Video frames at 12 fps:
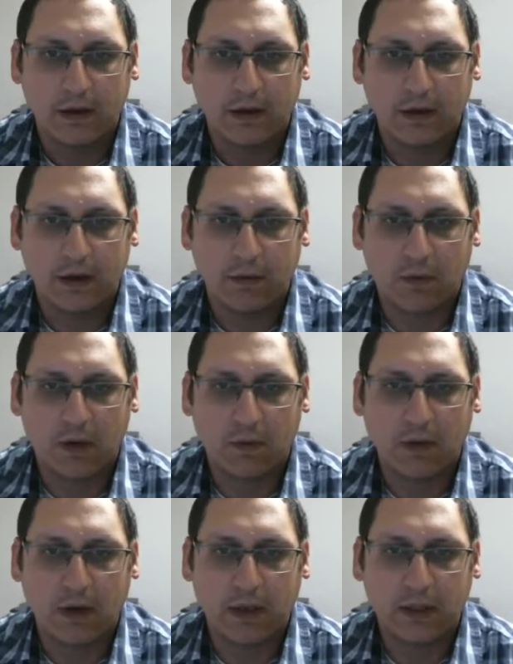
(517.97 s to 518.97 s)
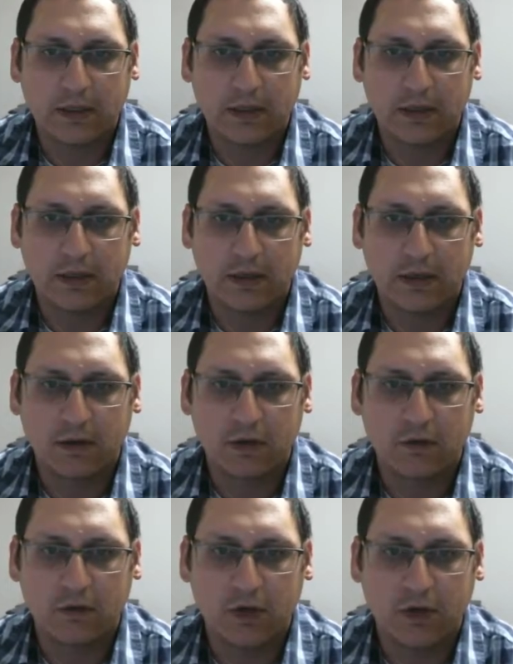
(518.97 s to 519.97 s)
Now what do we got
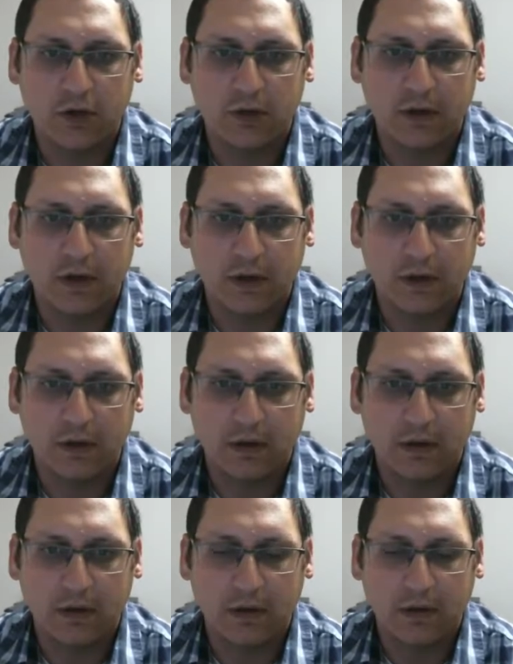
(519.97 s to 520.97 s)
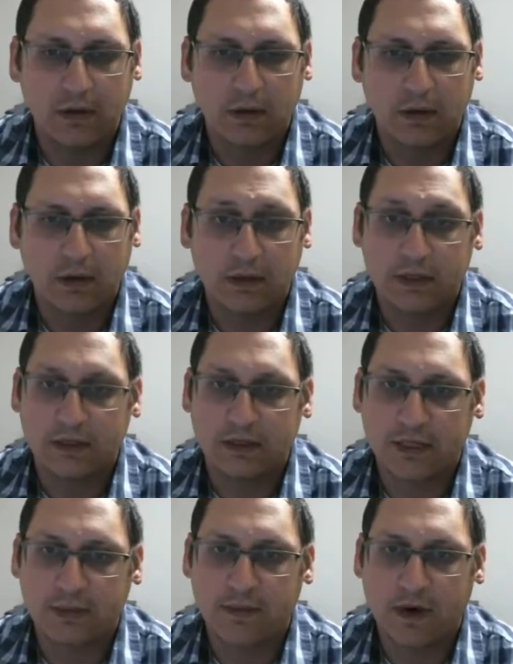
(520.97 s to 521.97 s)
Guja doing? He's gonna
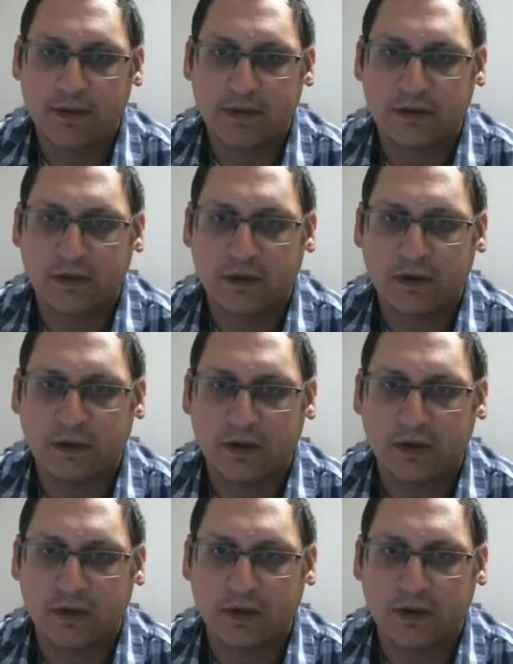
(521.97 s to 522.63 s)
Sludge Bomb, that's gonna go into the